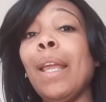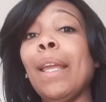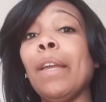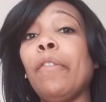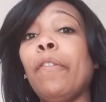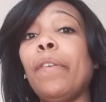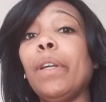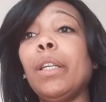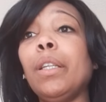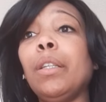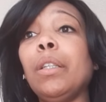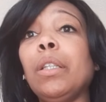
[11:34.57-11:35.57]
if
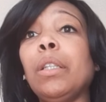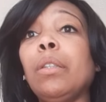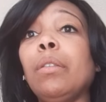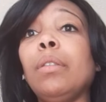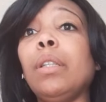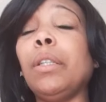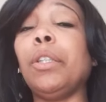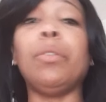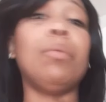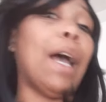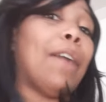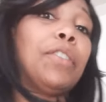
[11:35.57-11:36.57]

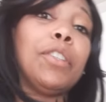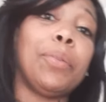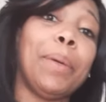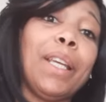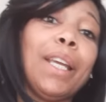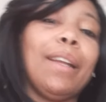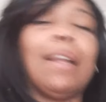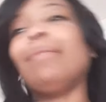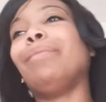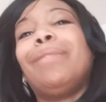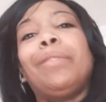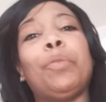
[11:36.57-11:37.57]
you have to tweak it,
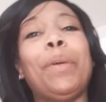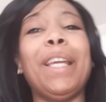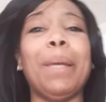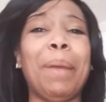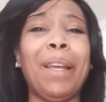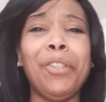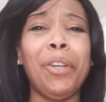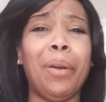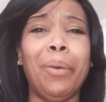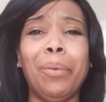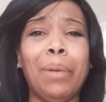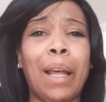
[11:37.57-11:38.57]
make it your
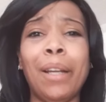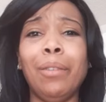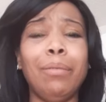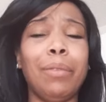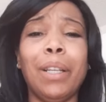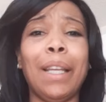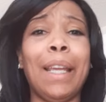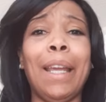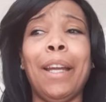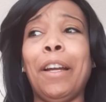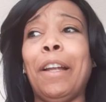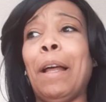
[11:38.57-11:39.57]
own. I don't really
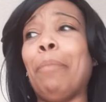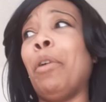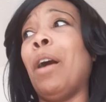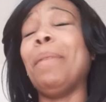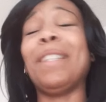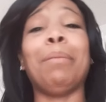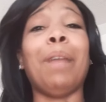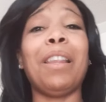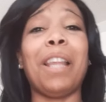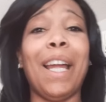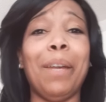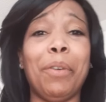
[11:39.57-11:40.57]
care. I promise I'm not
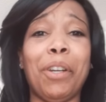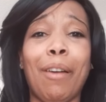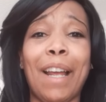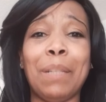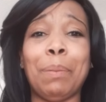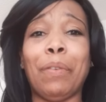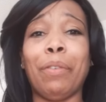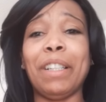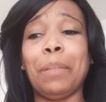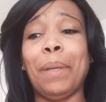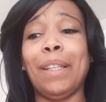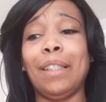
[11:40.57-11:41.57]
lying when y'all ask me for
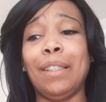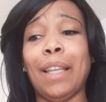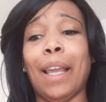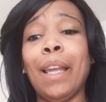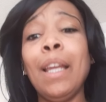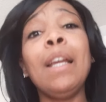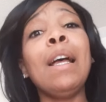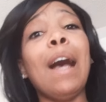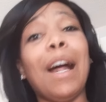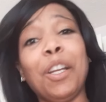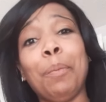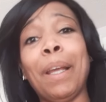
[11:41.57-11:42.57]
recipes and say,
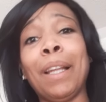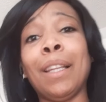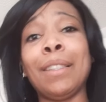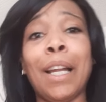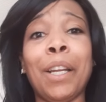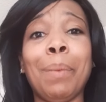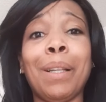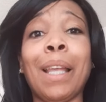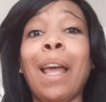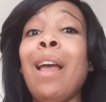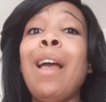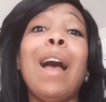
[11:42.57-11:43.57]
how do you make this? How do you make
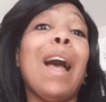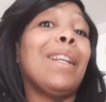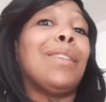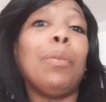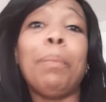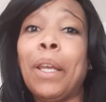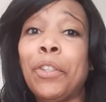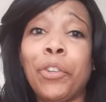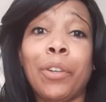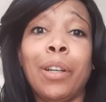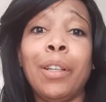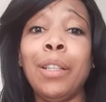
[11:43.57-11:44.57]
that? I don't
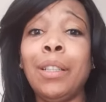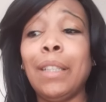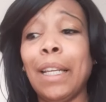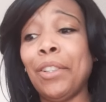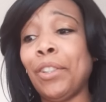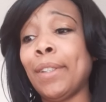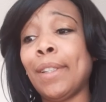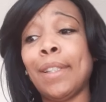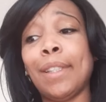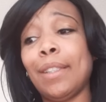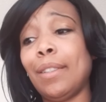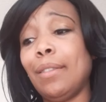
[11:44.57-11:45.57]
measure. It
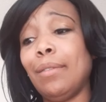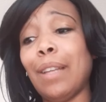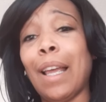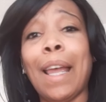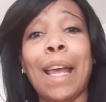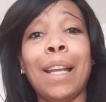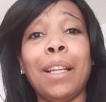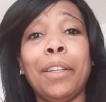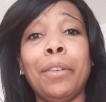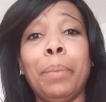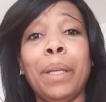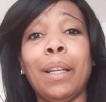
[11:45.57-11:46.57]
just, I add a
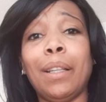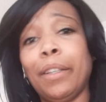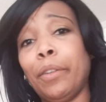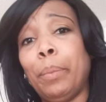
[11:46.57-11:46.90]
little bit, and